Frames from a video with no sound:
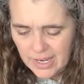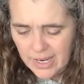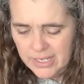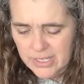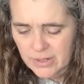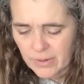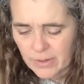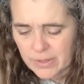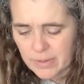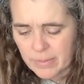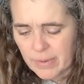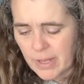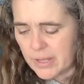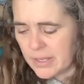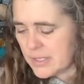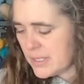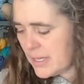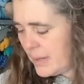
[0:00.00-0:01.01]
I don't want them
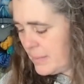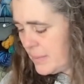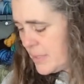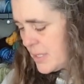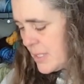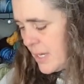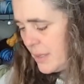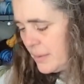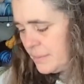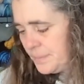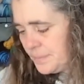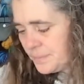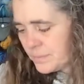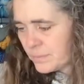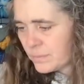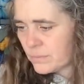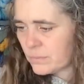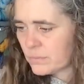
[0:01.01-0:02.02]
all the same. So
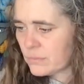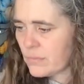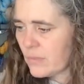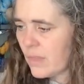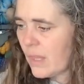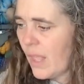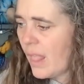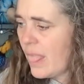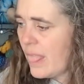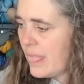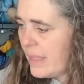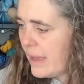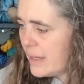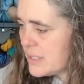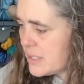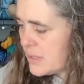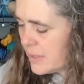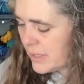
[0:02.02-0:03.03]

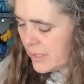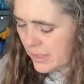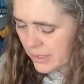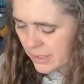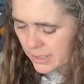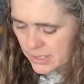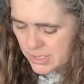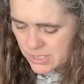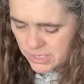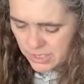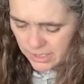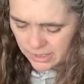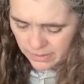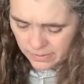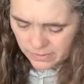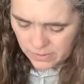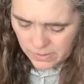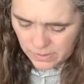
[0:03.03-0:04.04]
that's what I'm going to
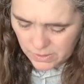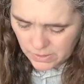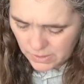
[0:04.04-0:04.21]
do.